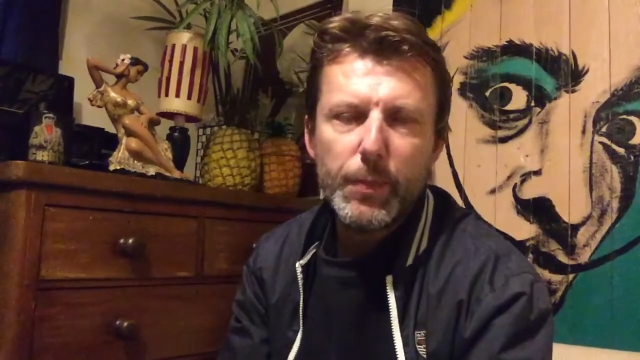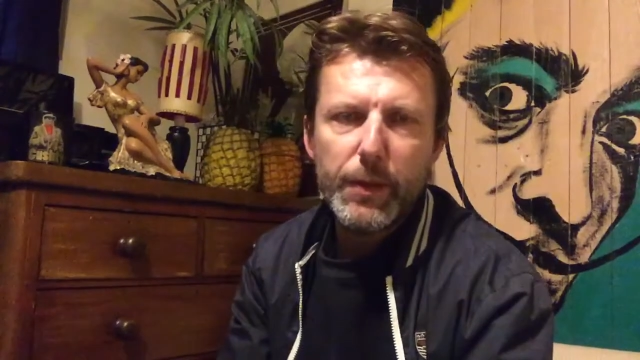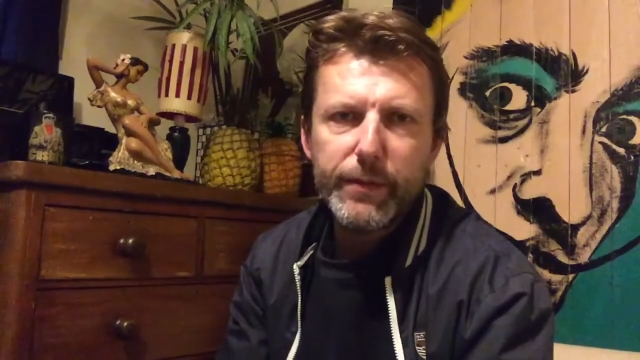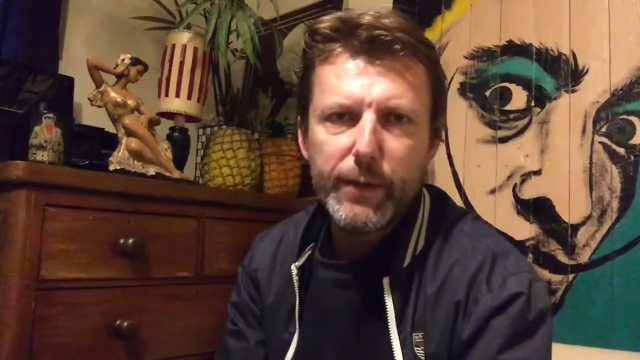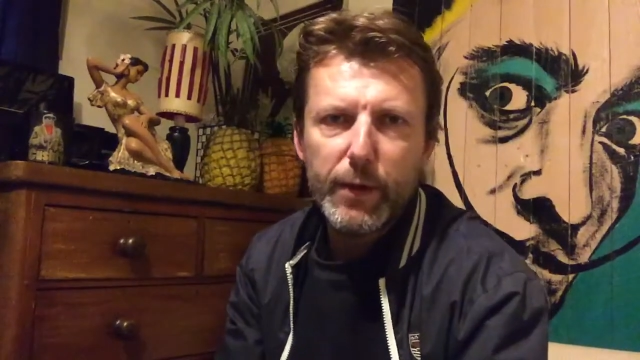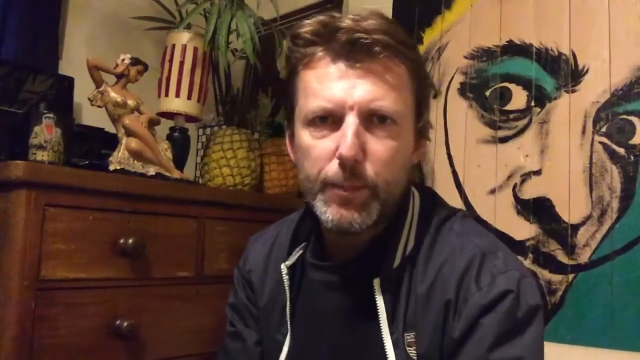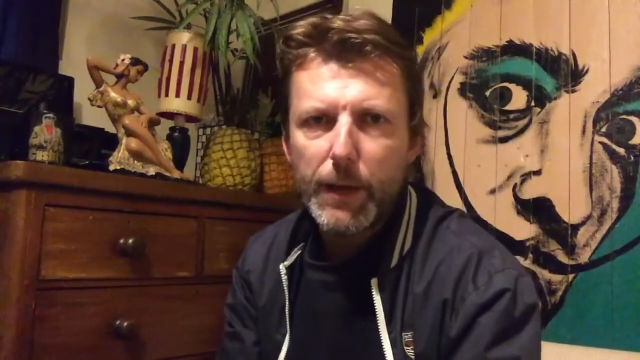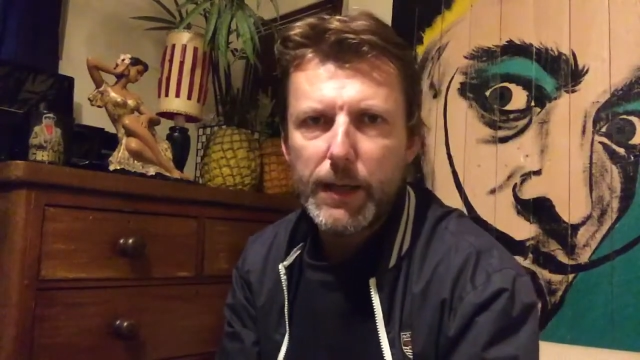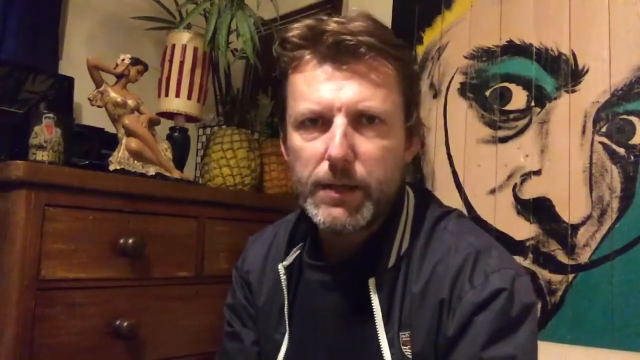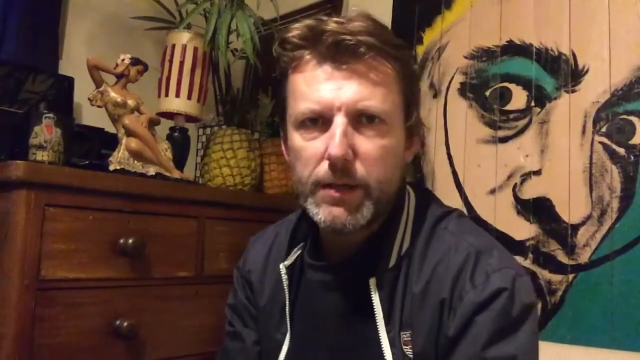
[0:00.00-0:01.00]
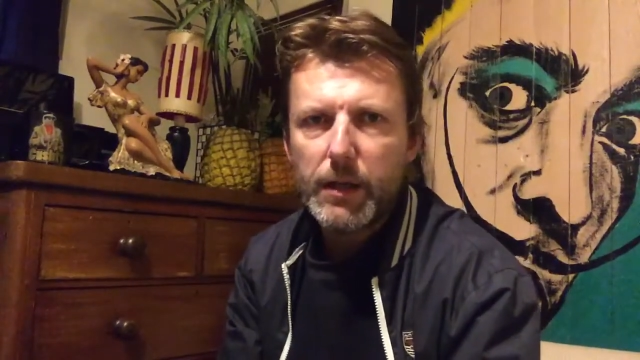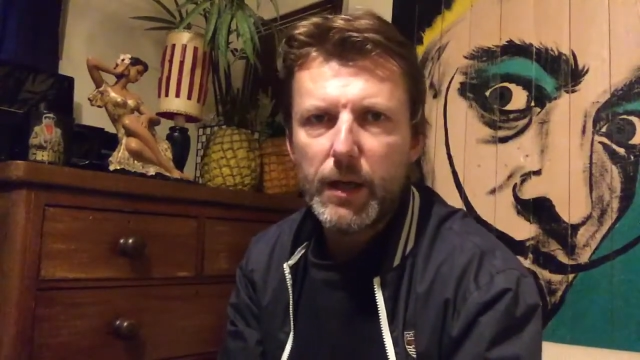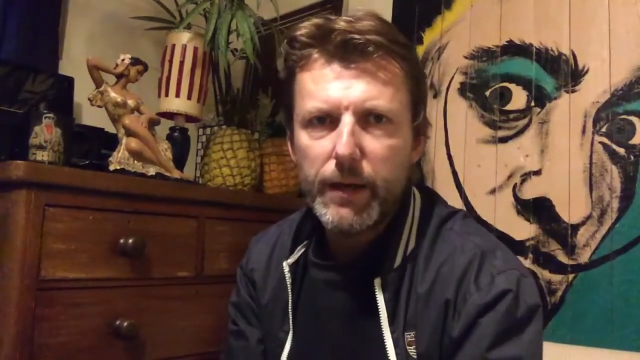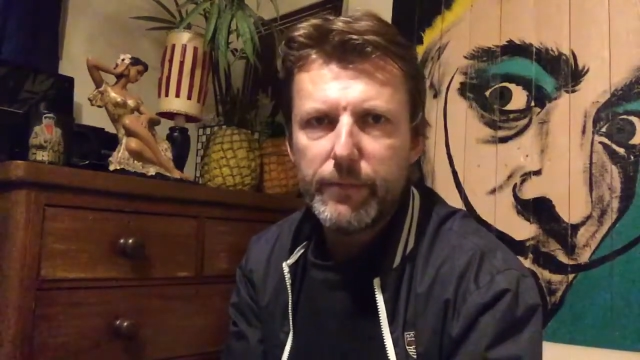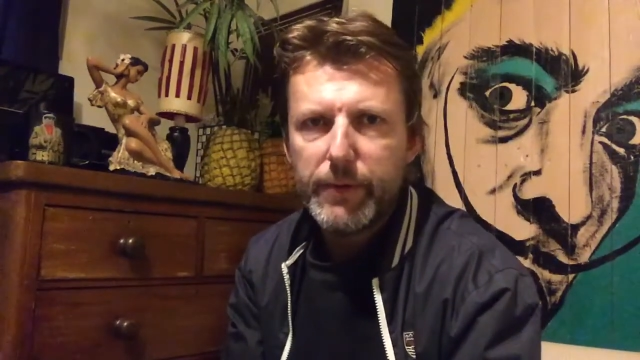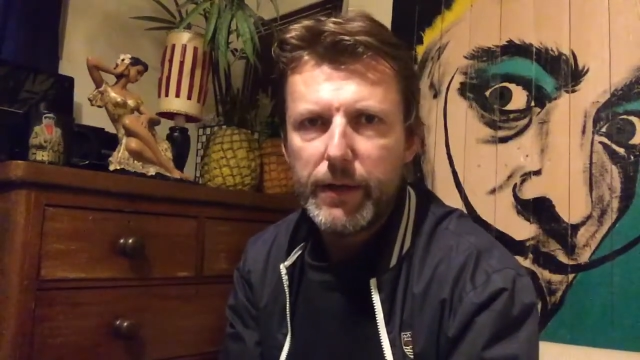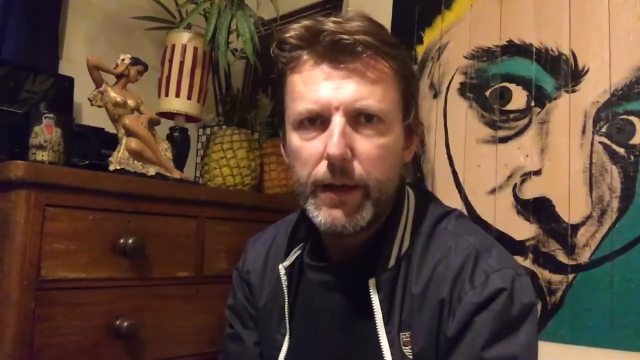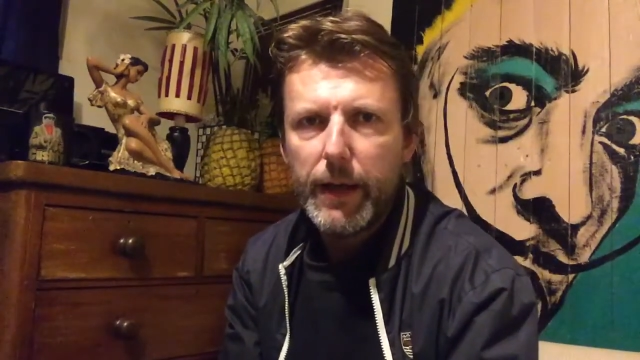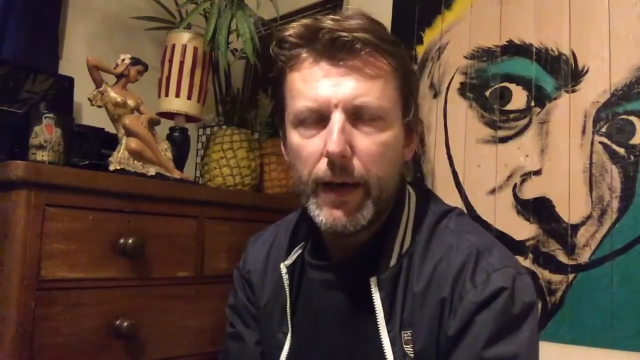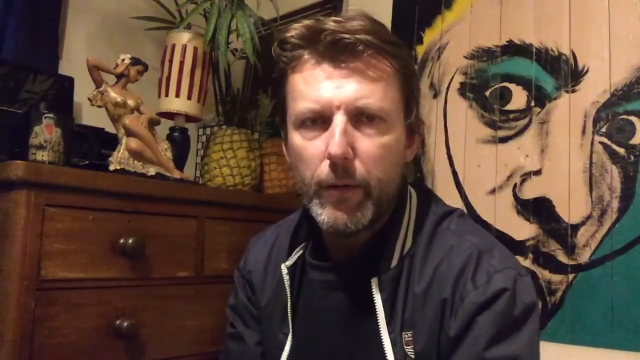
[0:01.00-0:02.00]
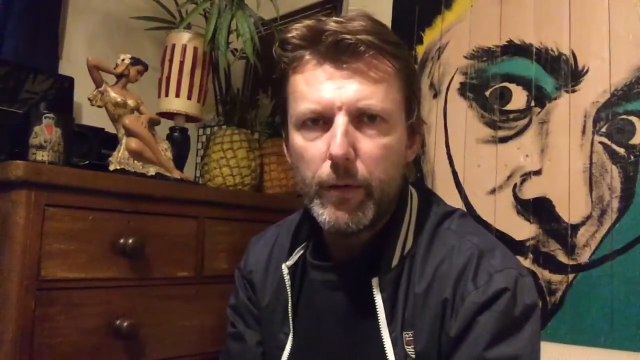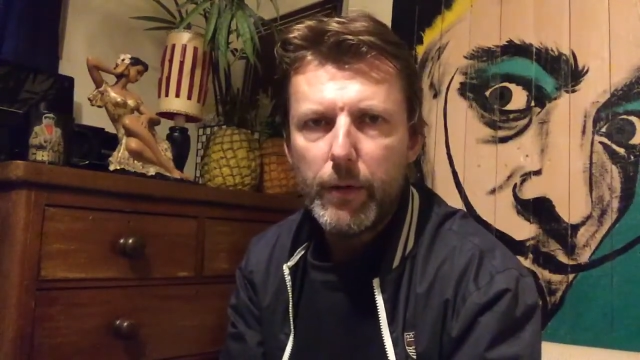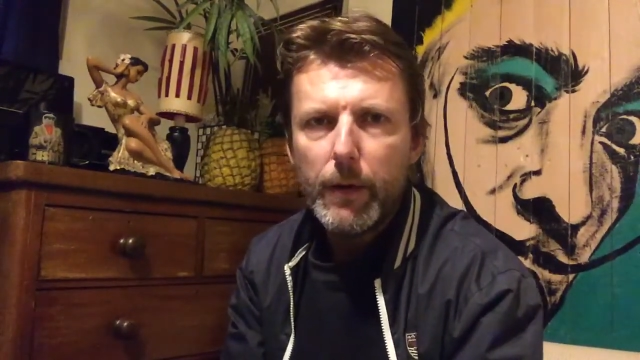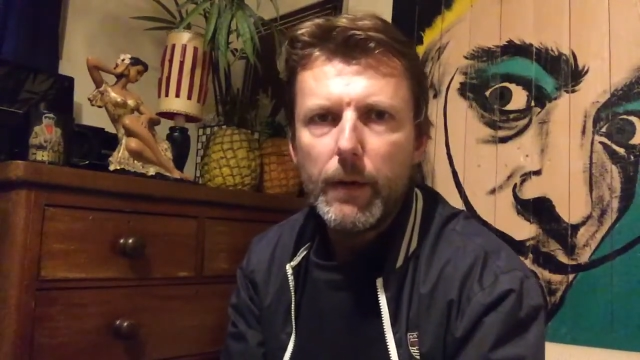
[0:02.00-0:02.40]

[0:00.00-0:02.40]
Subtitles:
be a third place. You got Heaven, Hell,